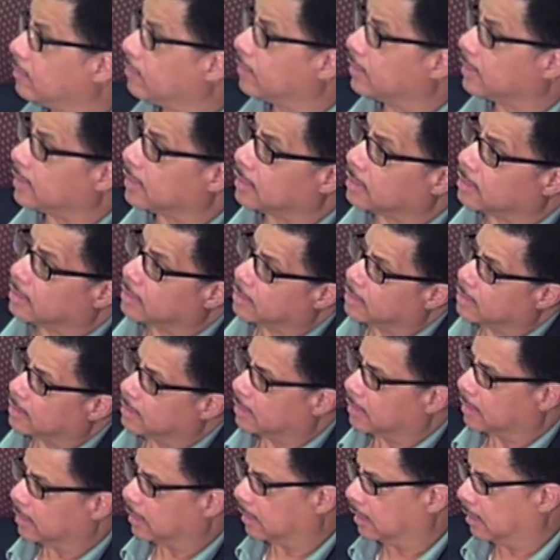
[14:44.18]
in the
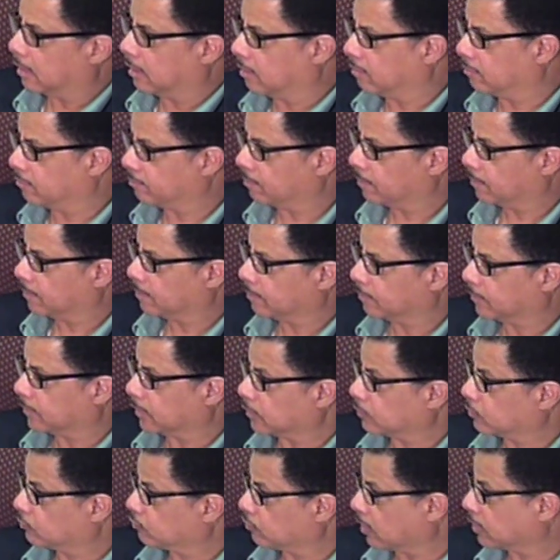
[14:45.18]

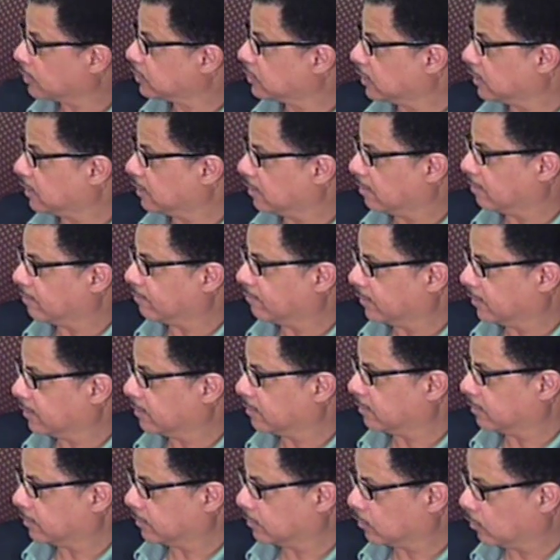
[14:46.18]
construction of
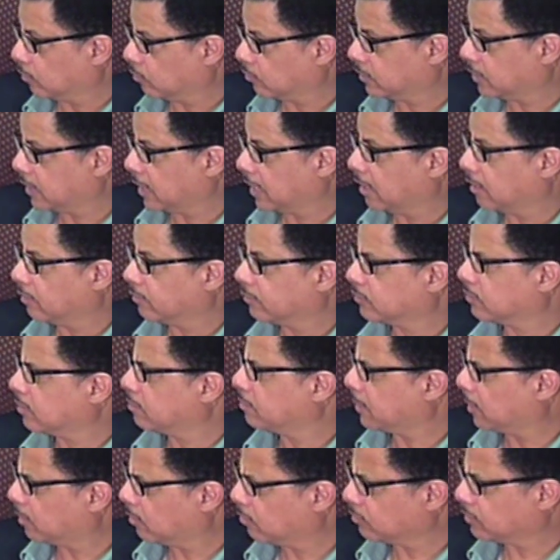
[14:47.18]
this hotel. It's
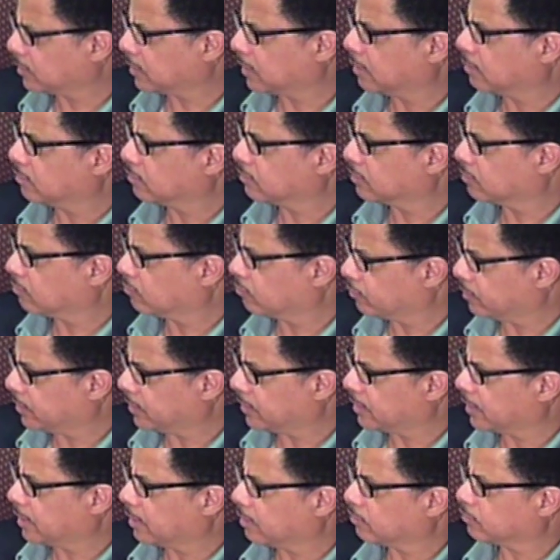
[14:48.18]
going to be a hotel and some
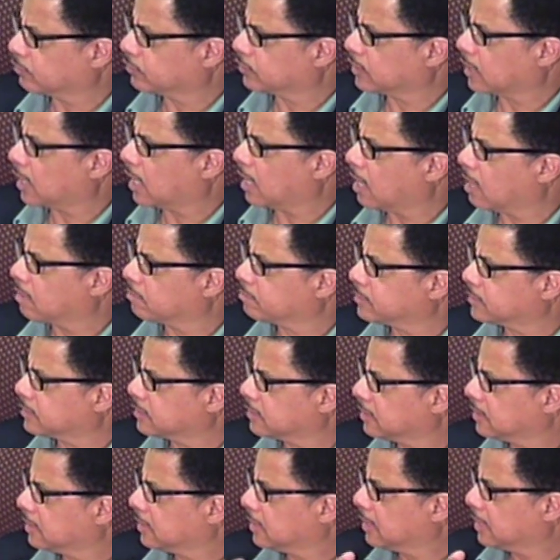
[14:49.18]
retail
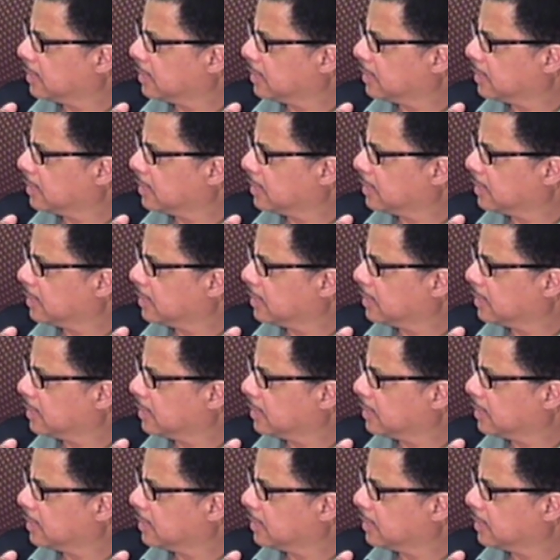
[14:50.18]
shops.